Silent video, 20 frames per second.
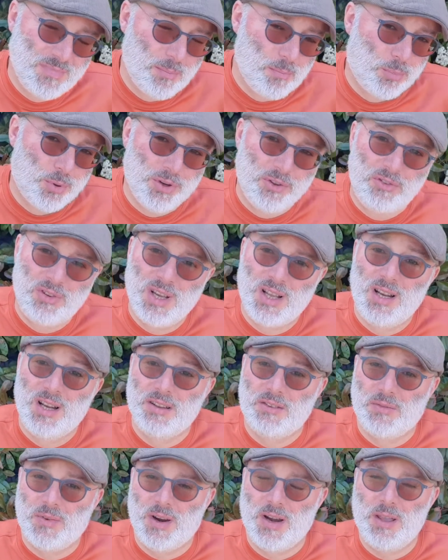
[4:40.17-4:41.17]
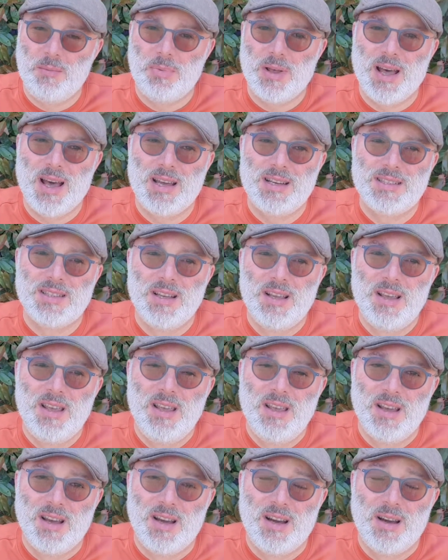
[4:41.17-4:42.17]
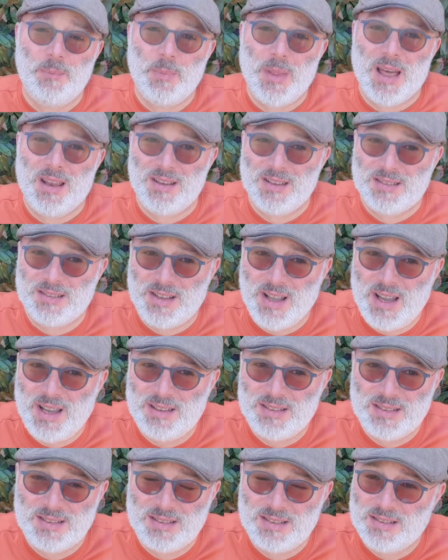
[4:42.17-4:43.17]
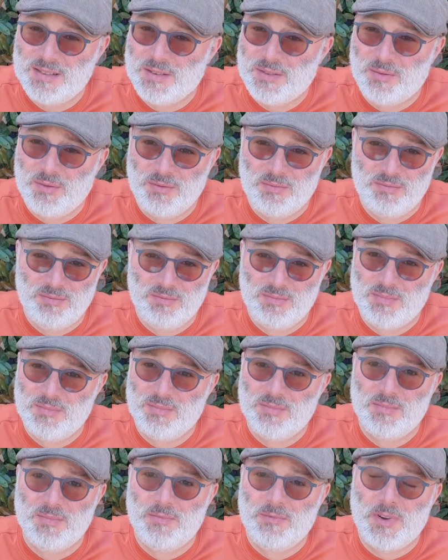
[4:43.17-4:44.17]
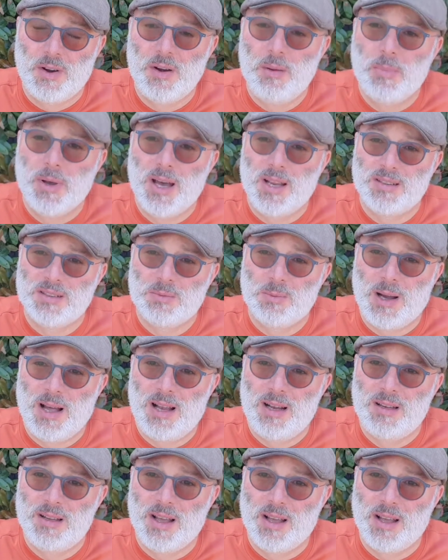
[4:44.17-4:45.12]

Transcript: Brazil is very bad, and the States very bad as well.